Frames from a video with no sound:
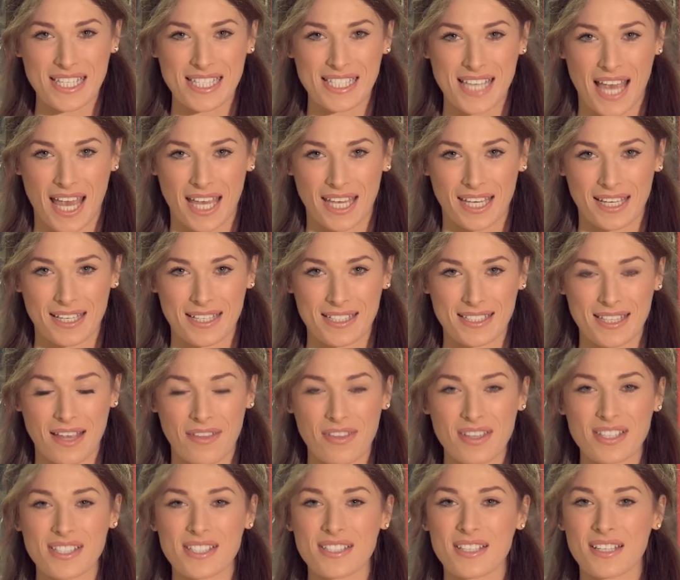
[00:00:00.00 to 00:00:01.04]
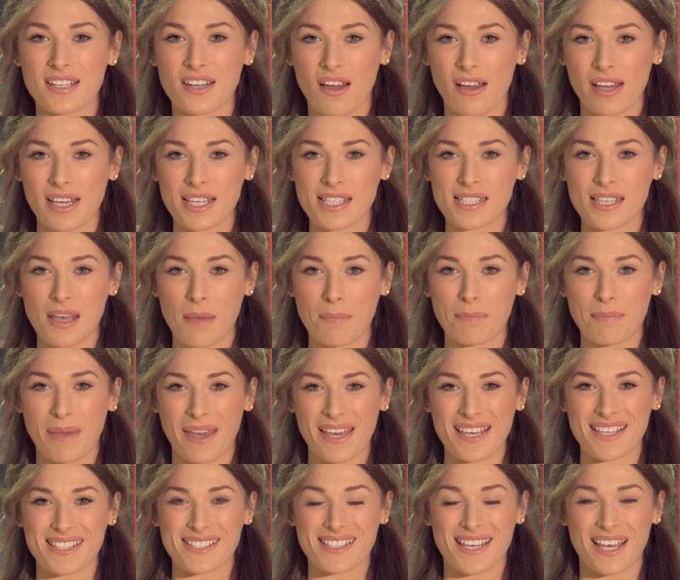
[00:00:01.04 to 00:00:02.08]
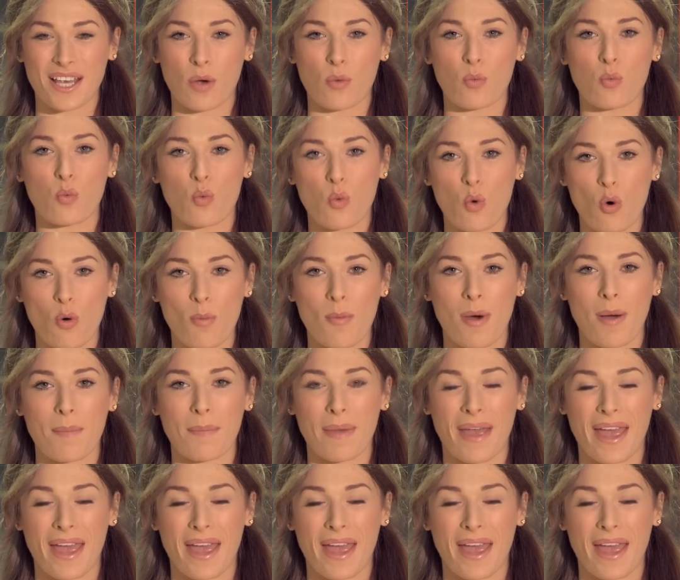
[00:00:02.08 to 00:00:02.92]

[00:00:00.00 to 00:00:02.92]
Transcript: seconds. Now this is a nice basic warm-up